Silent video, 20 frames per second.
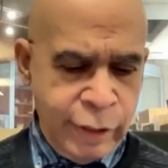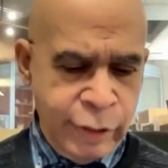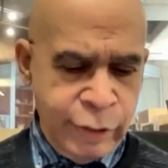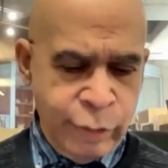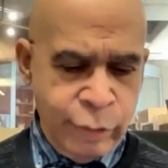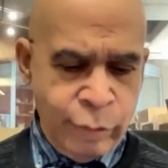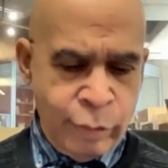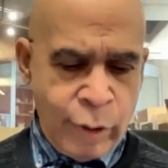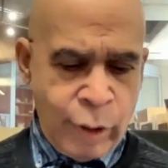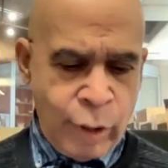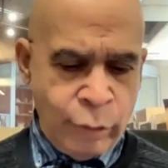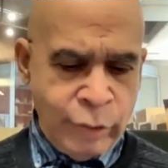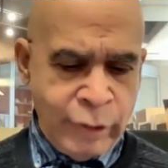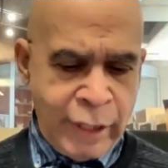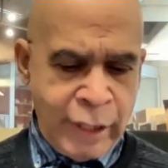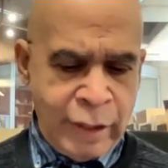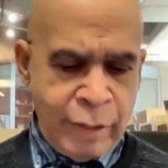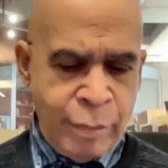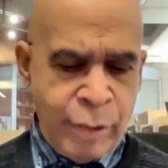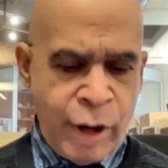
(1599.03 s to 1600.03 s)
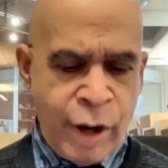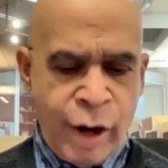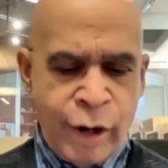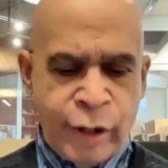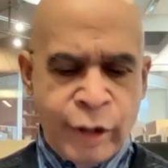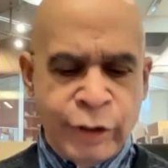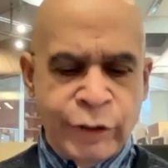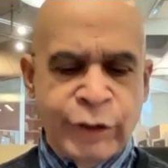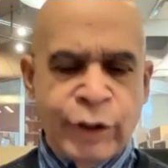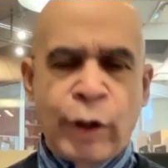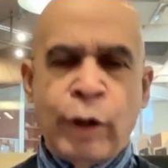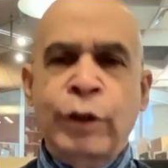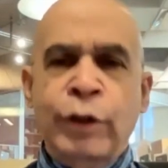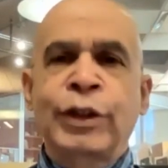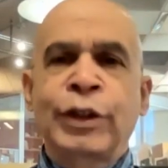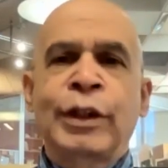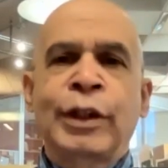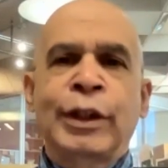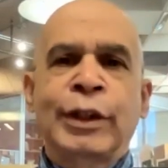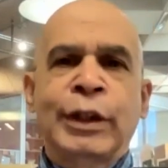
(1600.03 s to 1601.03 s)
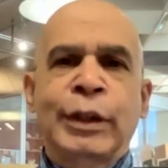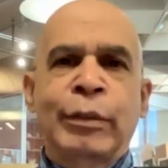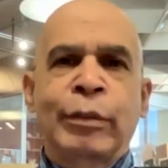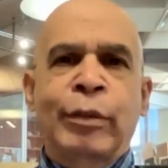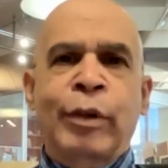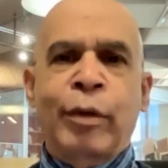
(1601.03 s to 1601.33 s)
You wrote that American socialism